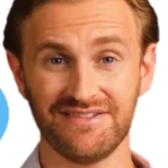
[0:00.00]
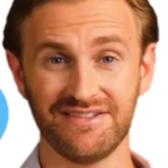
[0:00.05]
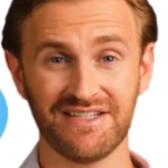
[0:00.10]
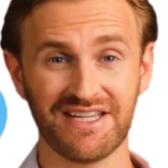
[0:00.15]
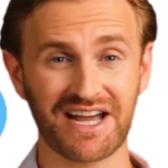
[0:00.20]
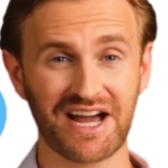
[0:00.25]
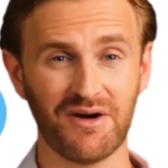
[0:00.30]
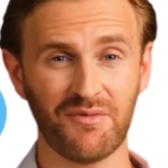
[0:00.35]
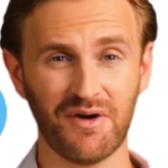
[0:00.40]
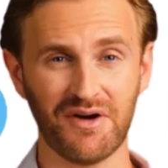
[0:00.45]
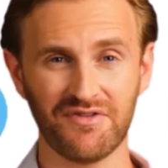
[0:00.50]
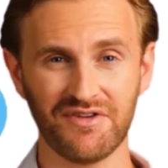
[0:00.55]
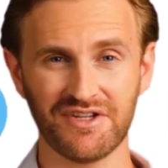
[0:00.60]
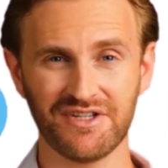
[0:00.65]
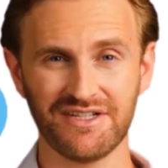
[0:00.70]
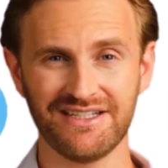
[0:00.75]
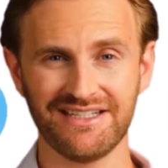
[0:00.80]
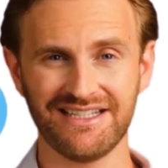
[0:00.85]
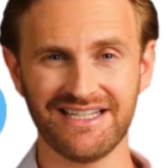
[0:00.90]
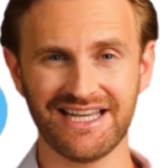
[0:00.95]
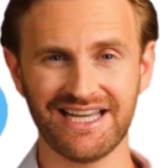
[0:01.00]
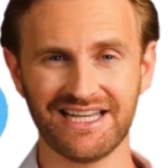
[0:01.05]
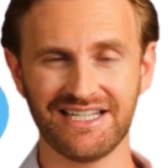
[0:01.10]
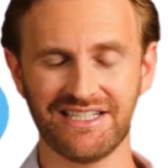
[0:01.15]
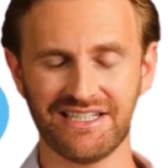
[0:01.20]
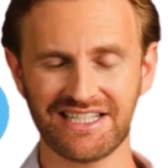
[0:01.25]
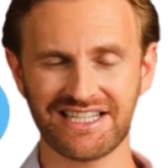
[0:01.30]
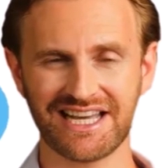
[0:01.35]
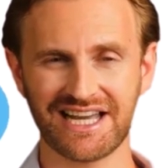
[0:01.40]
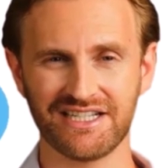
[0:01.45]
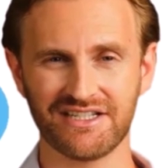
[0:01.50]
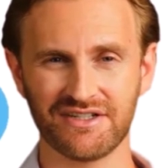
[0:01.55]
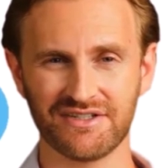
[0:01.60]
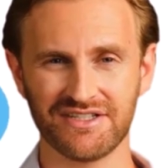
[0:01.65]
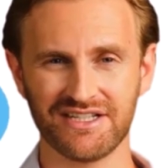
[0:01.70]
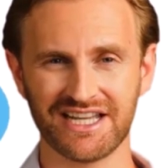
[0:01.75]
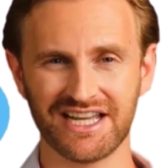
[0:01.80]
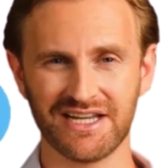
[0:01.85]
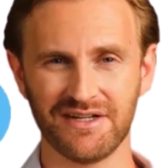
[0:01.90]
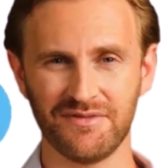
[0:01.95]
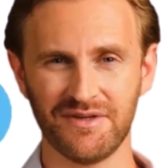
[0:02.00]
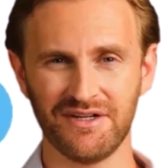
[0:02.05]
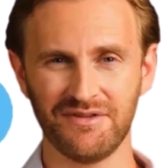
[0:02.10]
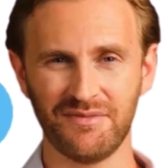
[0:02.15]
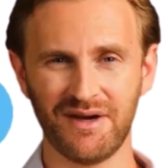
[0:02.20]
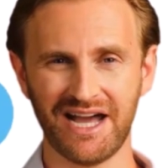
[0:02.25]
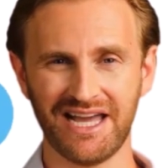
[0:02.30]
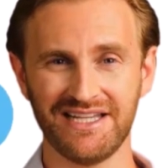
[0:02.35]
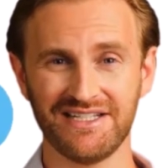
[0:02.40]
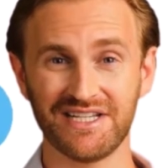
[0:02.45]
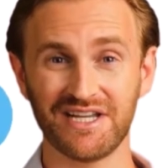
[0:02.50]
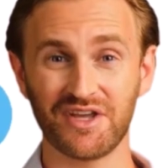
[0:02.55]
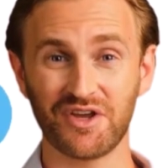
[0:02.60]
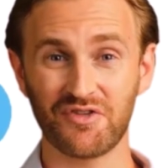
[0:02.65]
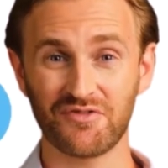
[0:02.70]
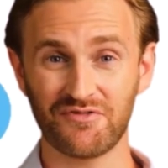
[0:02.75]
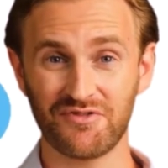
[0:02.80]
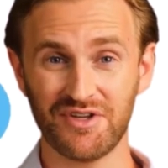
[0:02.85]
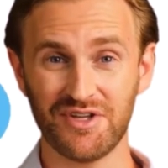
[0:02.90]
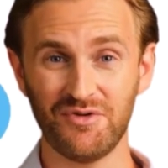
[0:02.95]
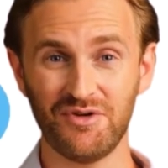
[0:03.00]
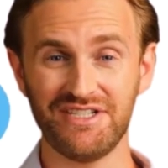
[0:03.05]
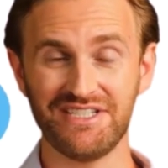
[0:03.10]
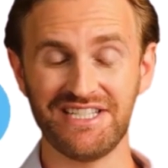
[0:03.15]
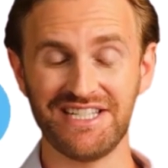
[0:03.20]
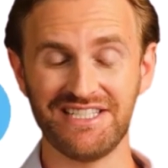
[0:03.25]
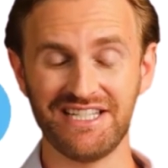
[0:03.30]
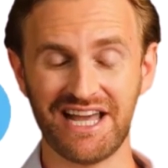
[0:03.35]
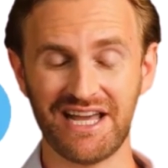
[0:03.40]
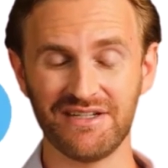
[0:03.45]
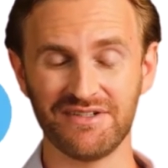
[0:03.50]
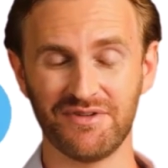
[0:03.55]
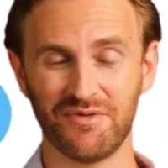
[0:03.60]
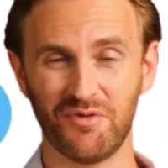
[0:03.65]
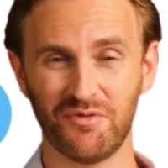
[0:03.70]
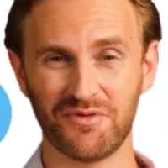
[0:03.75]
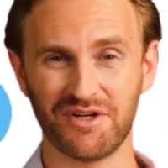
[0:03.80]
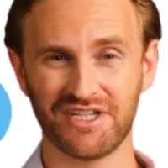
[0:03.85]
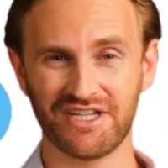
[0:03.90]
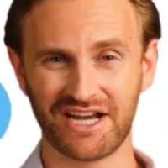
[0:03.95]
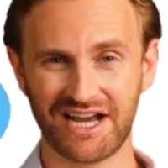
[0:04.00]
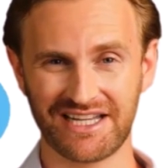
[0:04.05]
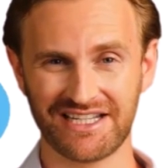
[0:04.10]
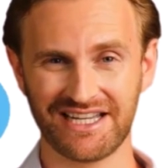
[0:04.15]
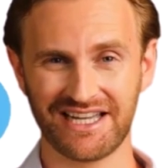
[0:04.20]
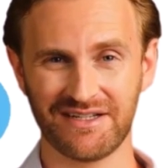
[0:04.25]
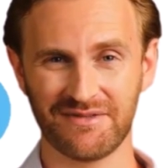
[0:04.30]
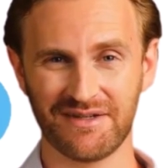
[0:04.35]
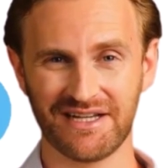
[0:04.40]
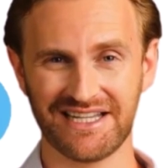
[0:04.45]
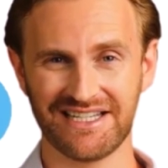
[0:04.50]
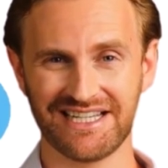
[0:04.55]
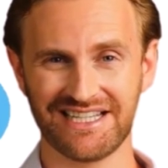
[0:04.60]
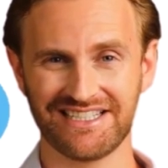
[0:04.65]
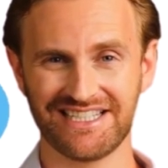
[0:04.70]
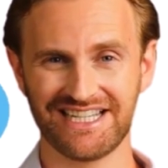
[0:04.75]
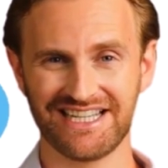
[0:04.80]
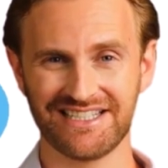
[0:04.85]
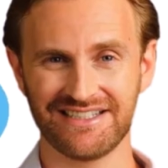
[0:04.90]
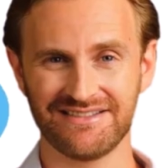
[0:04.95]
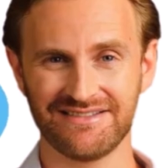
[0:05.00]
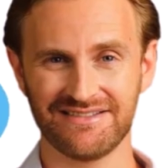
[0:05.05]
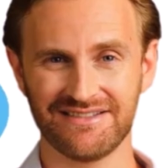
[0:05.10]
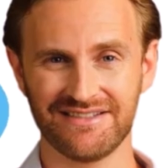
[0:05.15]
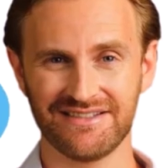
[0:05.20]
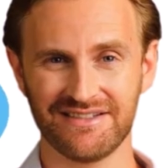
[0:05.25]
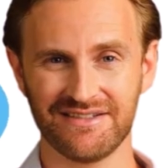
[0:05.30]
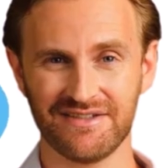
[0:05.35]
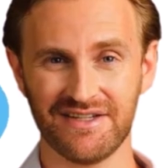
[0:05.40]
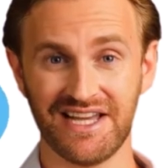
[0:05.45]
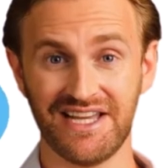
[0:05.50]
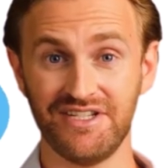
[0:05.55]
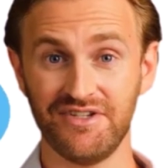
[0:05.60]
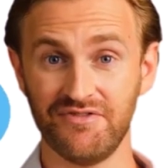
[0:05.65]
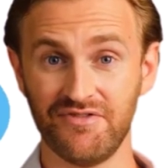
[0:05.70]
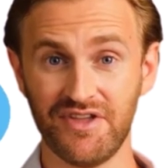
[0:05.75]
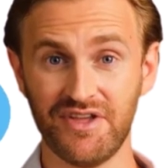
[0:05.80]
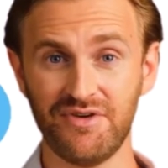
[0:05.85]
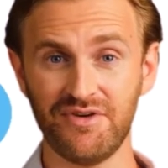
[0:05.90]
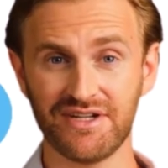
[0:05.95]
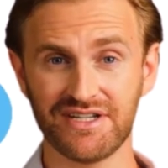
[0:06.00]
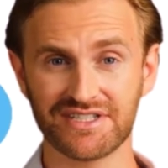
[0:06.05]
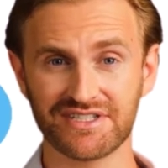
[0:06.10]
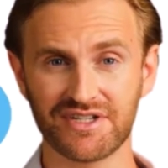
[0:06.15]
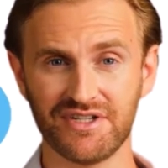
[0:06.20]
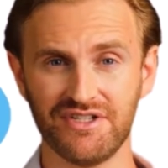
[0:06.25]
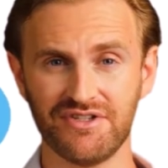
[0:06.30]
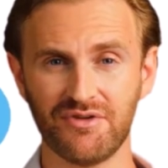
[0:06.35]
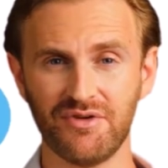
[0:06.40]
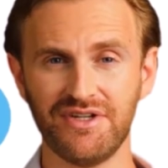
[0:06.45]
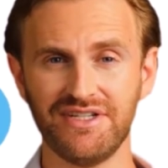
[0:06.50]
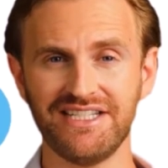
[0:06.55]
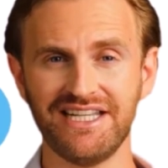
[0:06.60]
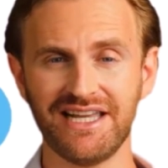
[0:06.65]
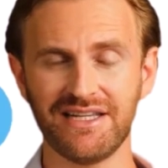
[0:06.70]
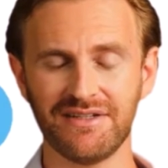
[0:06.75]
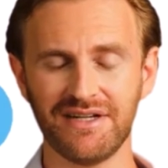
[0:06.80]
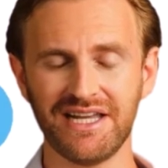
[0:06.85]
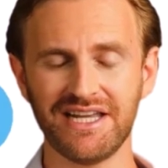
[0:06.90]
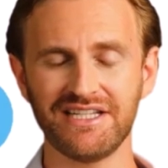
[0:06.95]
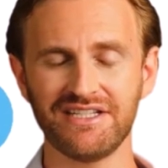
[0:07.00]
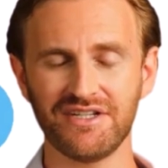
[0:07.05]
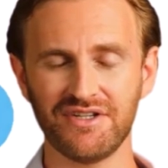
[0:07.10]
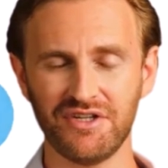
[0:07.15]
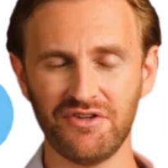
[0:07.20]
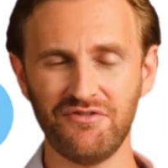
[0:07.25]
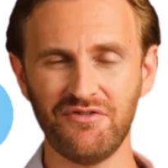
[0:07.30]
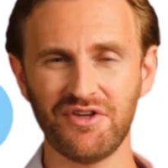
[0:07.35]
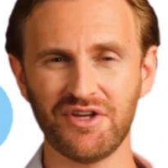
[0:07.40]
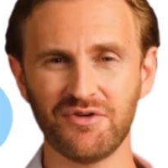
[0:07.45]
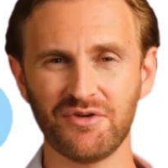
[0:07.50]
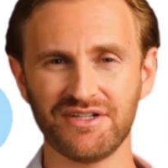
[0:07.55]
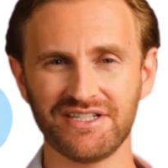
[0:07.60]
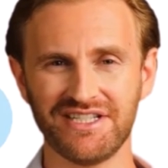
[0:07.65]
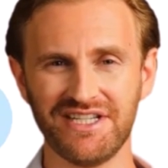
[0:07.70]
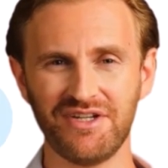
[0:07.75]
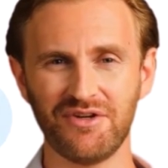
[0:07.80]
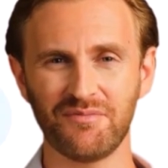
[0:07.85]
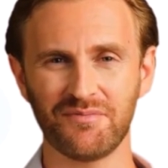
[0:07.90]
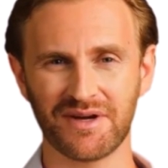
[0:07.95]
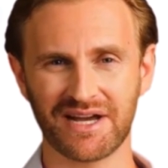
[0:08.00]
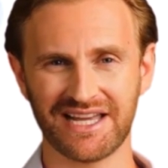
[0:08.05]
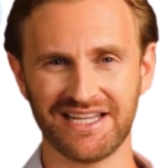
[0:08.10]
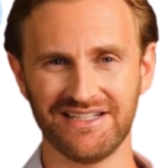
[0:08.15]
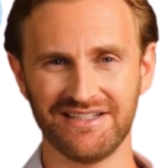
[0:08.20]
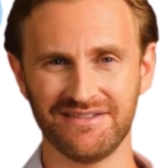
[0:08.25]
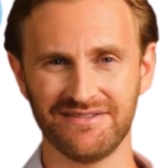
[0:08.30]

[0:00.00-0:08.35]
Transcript: However, it's essential to keep in mind that all frequency types will be checked immediately. Then the following search will take place on the frequency you picked.